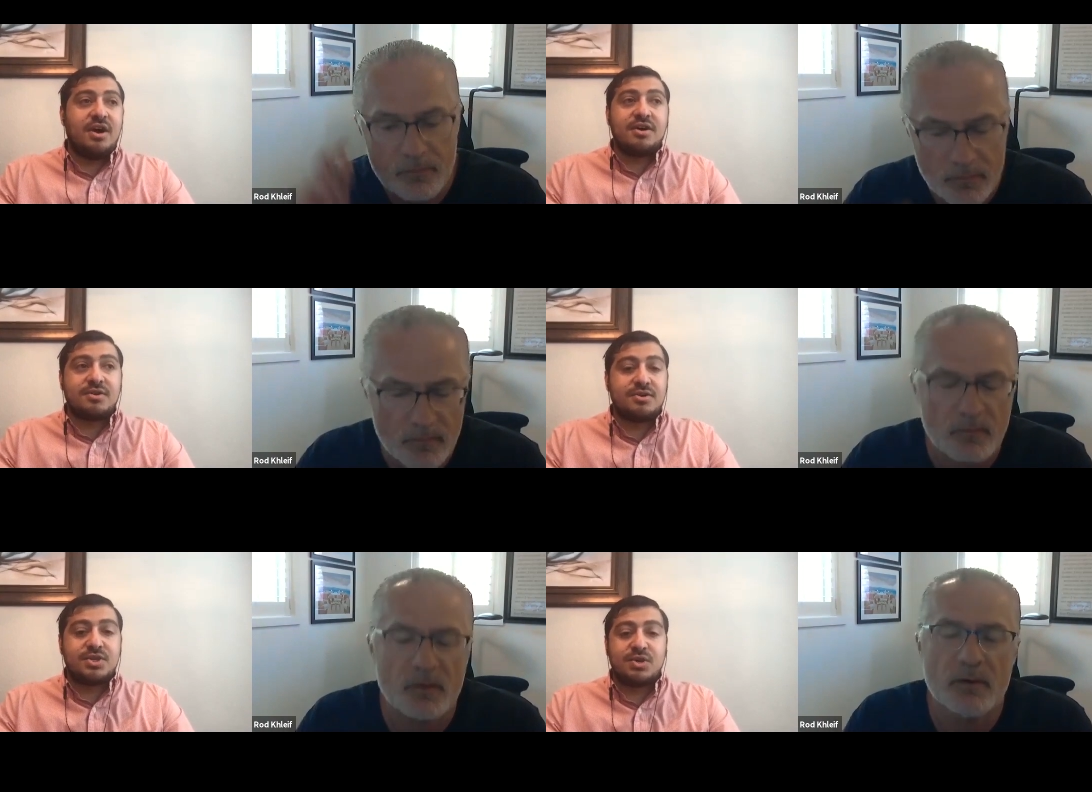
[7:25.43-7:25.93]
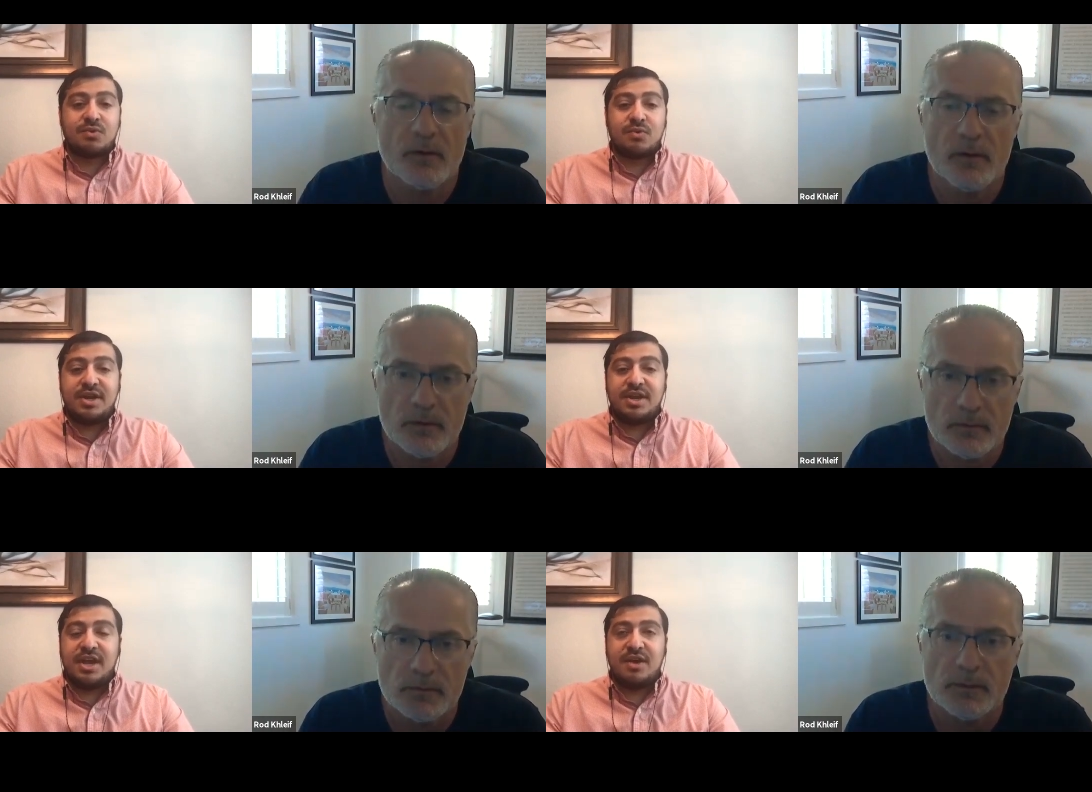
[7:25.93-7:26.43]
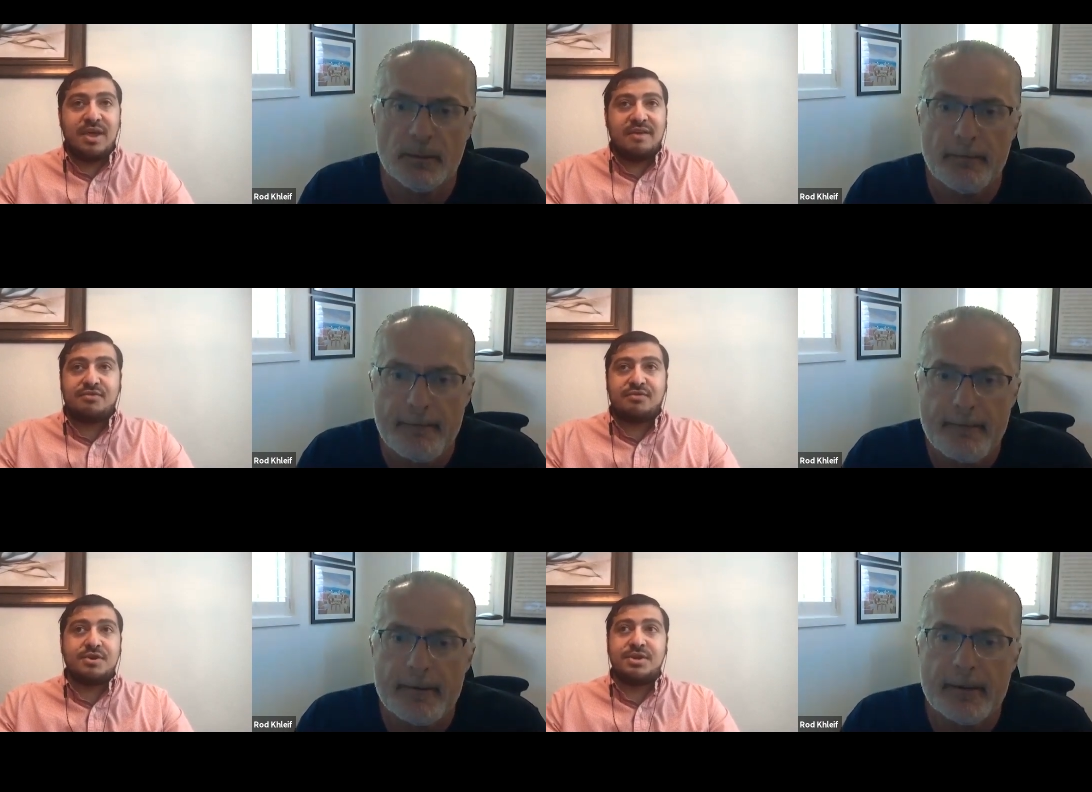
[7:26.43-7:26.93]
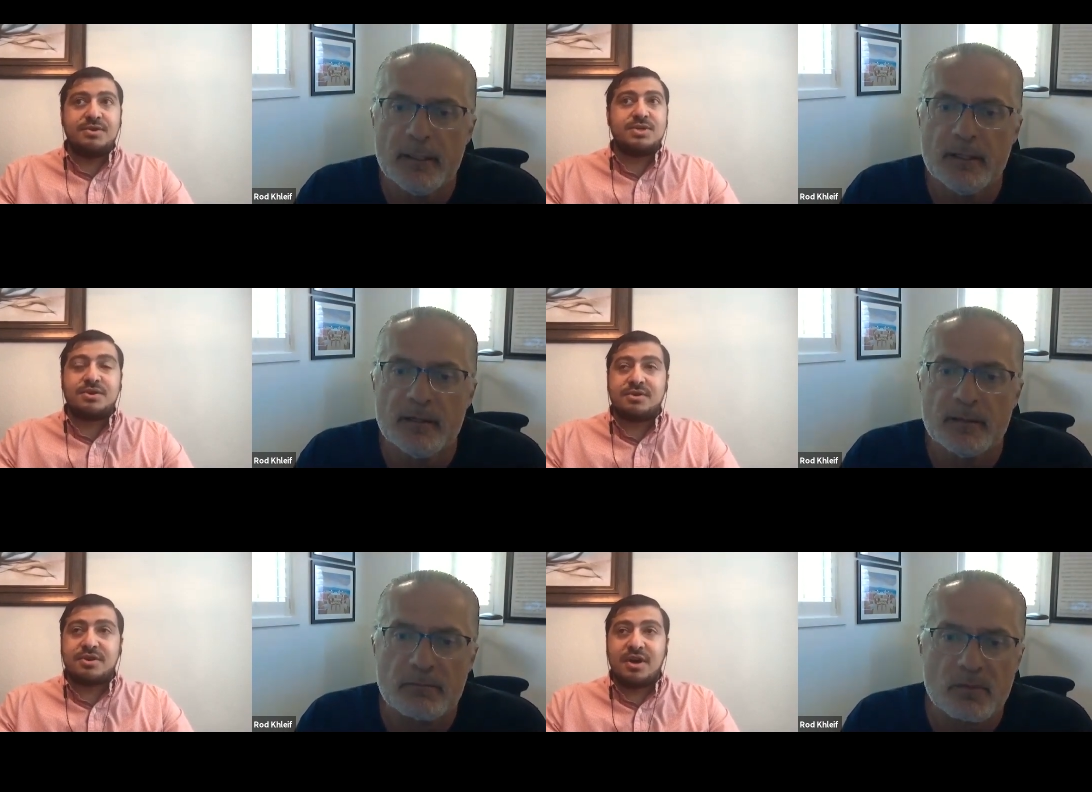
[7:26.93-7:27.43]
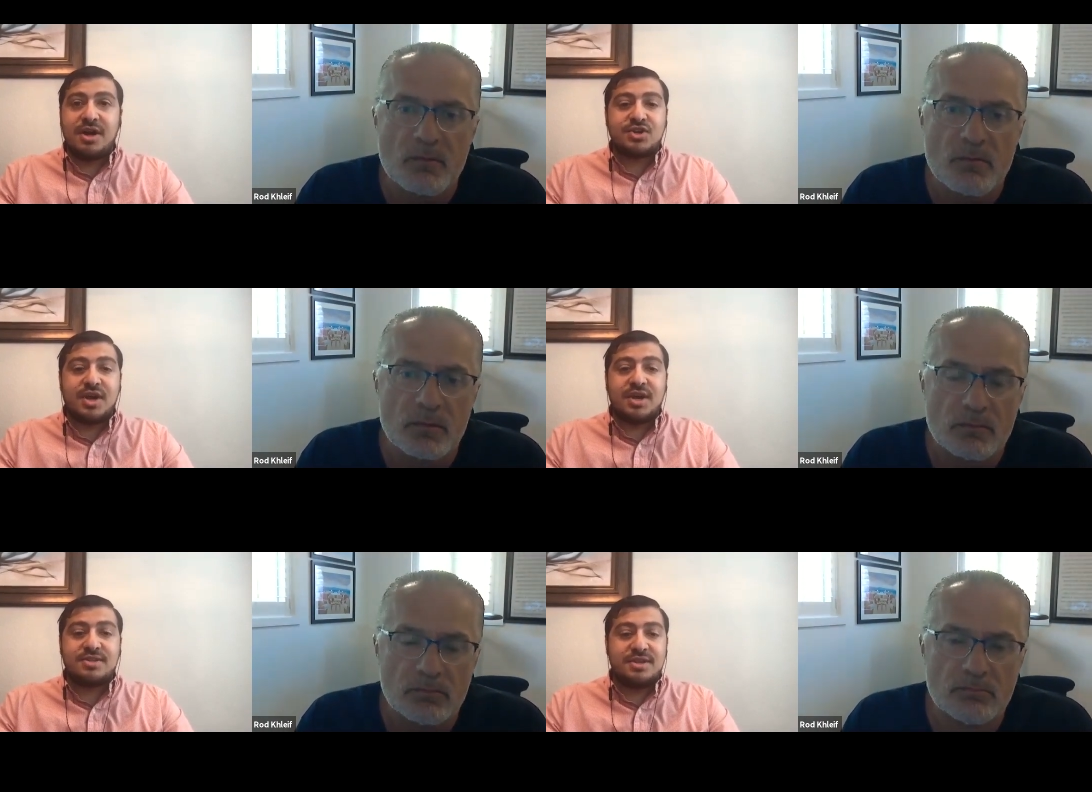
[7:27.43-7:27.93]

Speaker 1: And so right now we have three deals under contract and